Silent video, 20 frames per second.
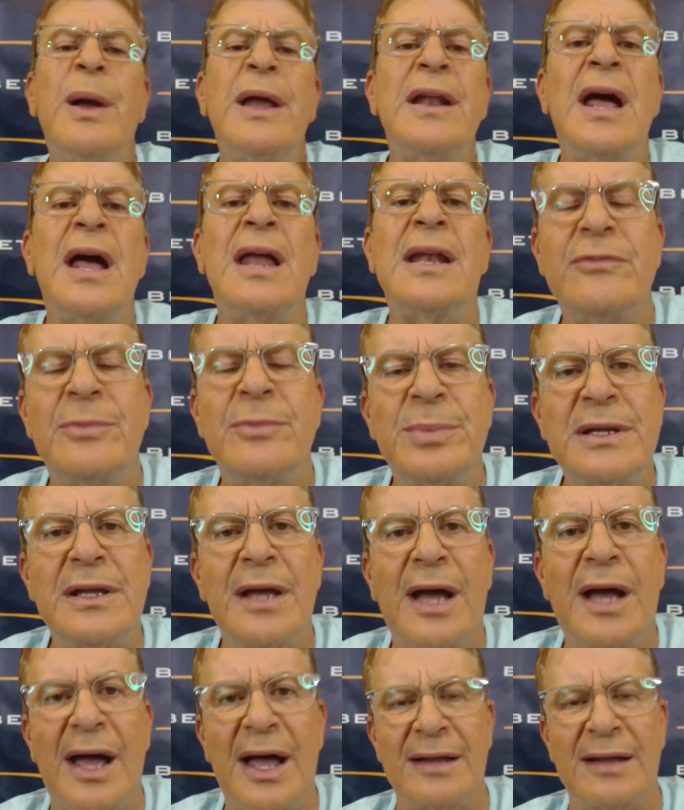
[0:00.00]
which might not
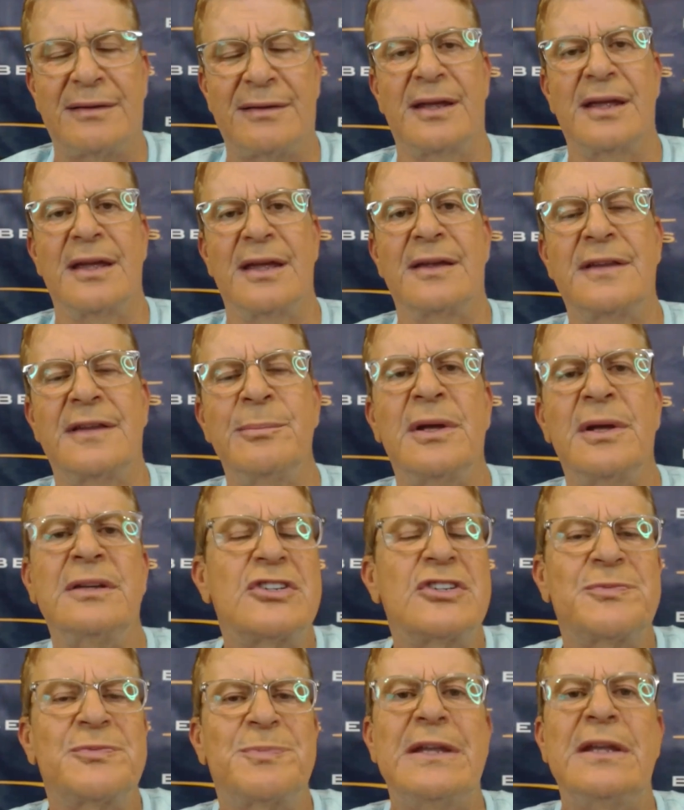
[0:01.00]
even be hot takes.
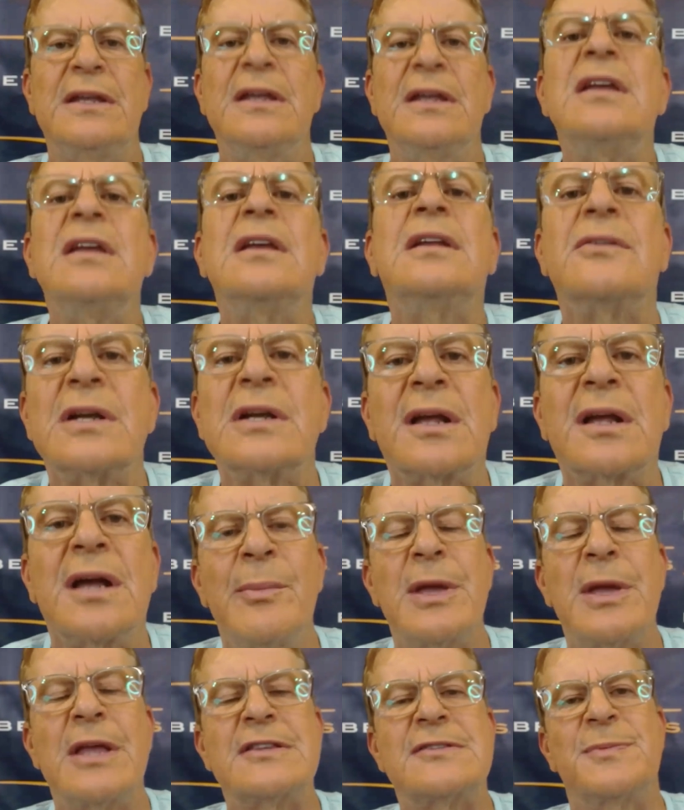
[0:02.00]
They might just be
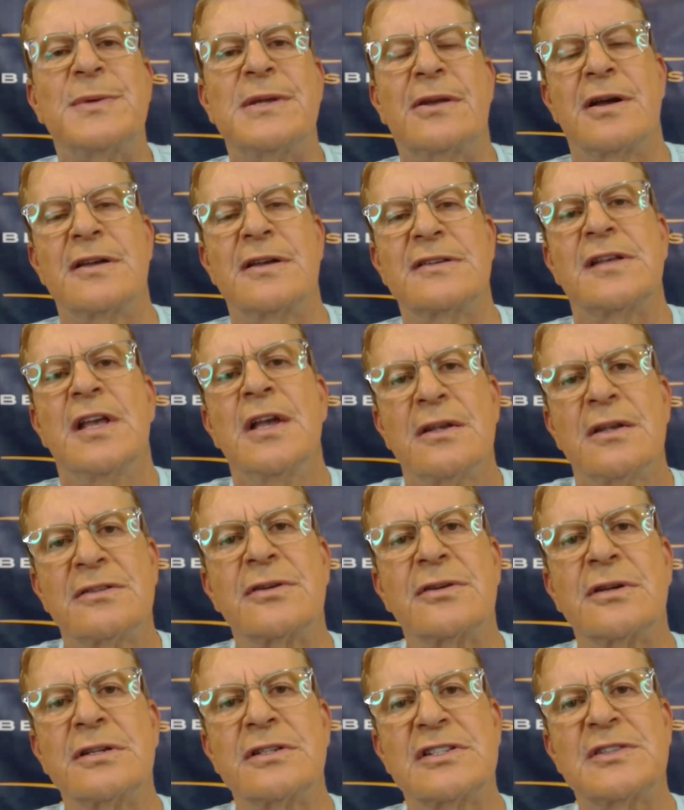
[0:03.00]
ignorant comments
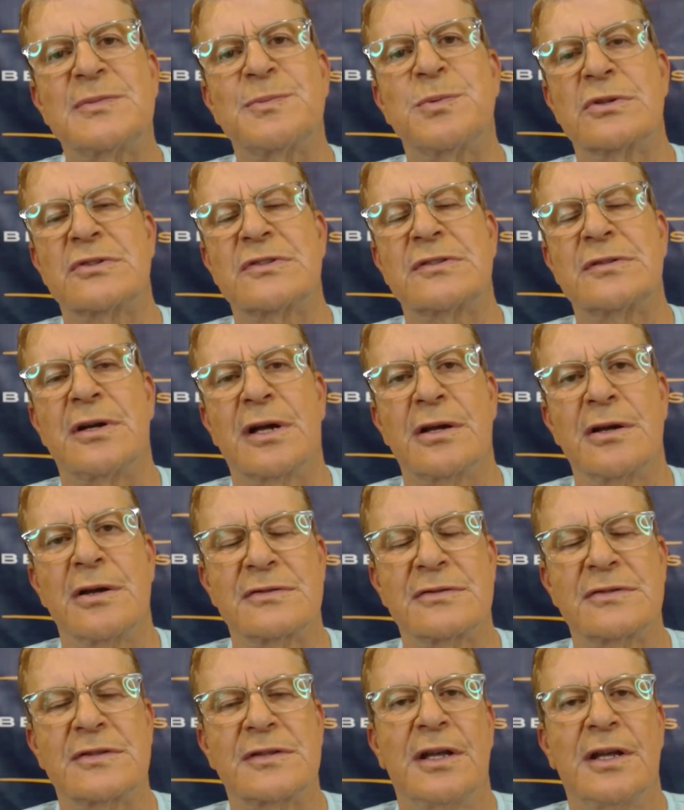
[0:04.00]
because certain sports
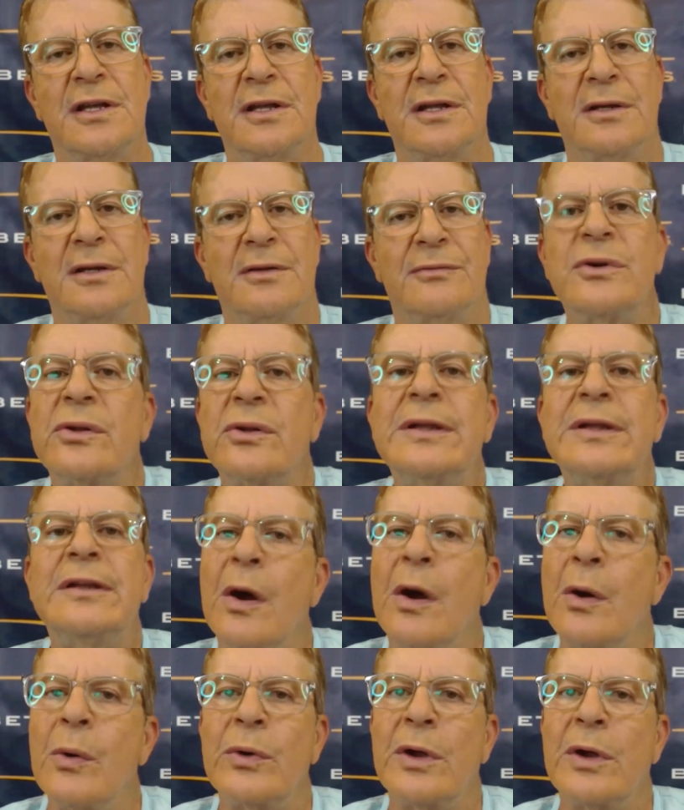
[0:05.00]
talk hosts
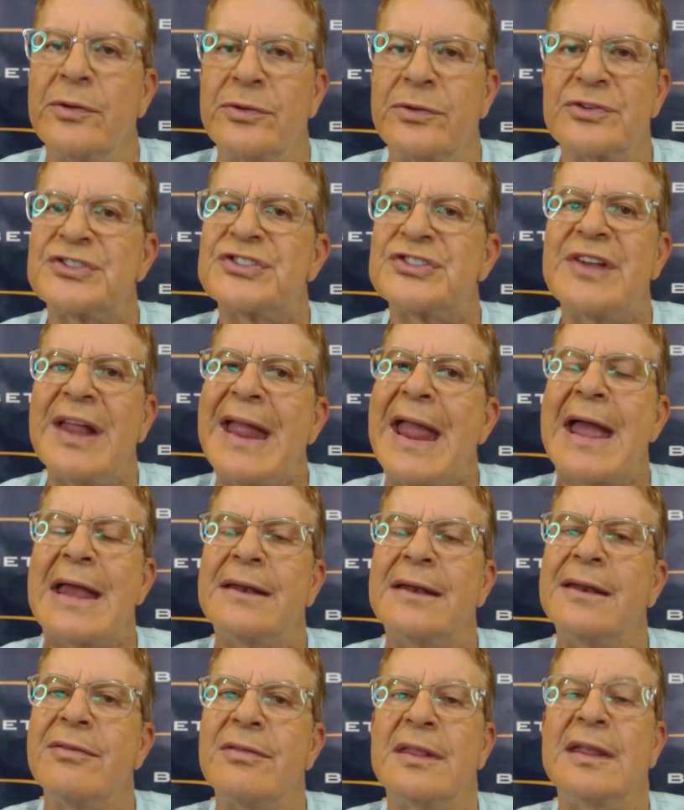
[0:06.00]
really don't
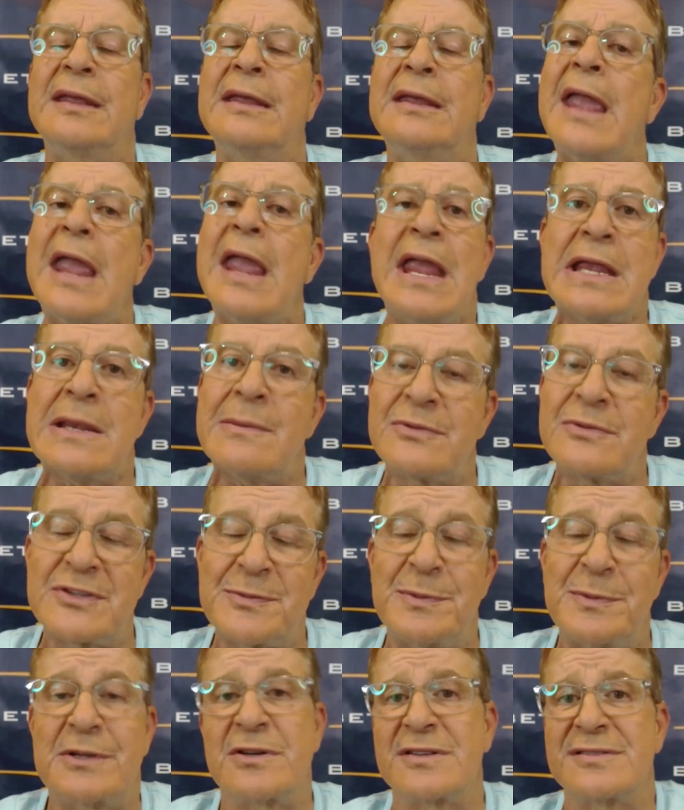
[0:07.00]
understand the
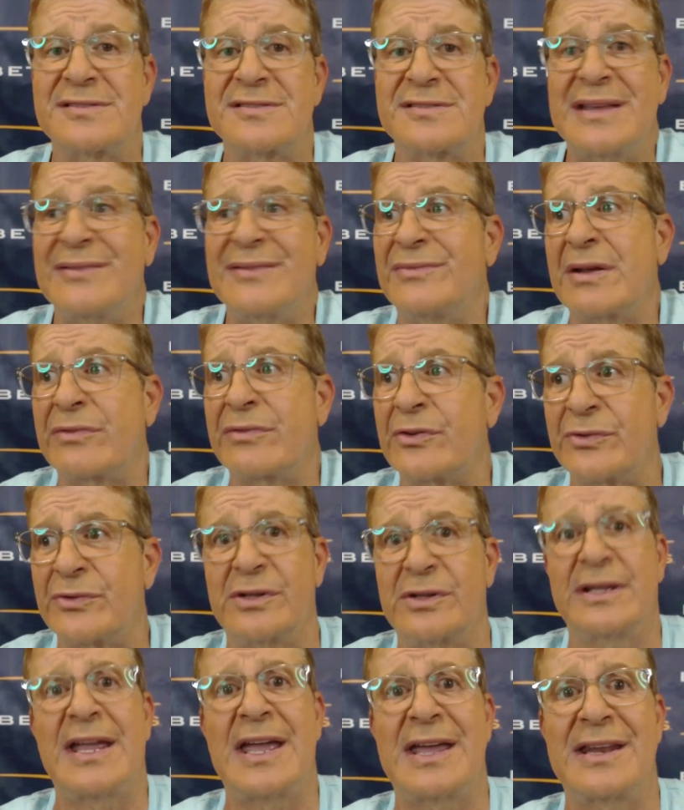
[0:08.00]
games because they've never
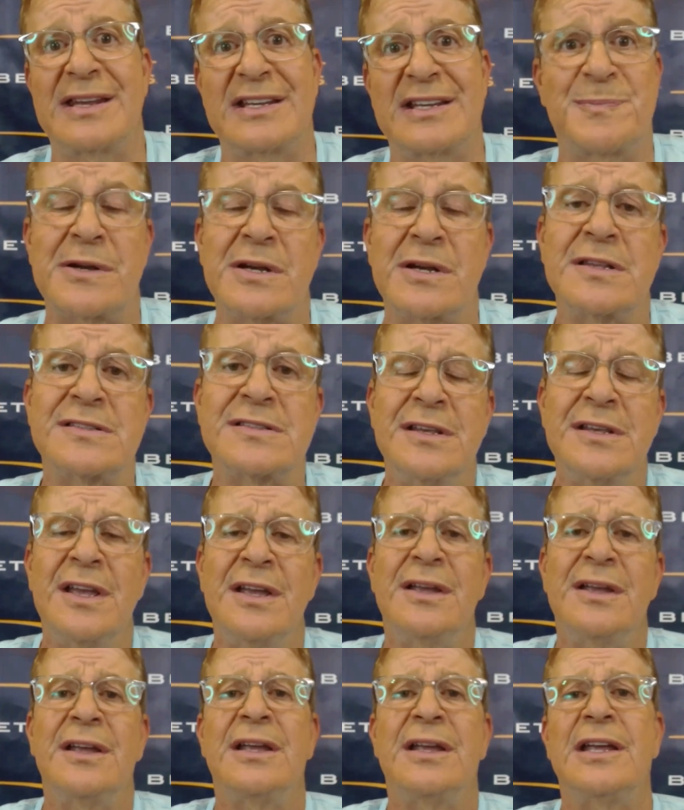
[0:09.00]
really had
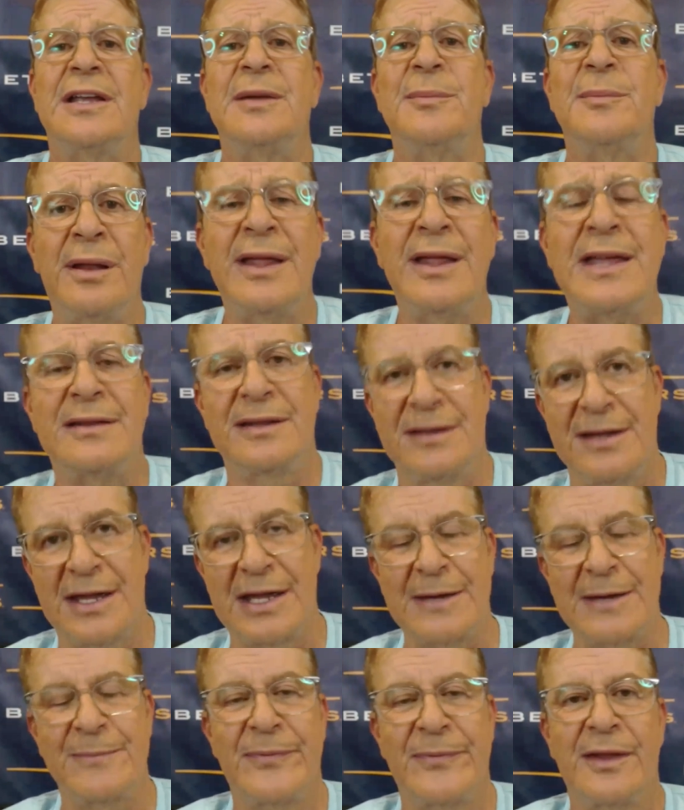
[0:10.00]
experience in
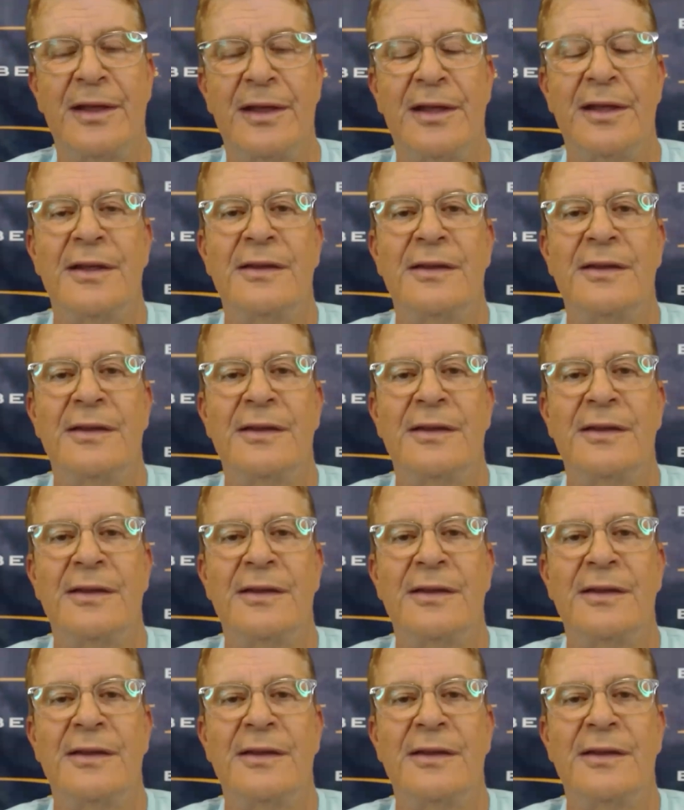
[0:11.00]
playing the game.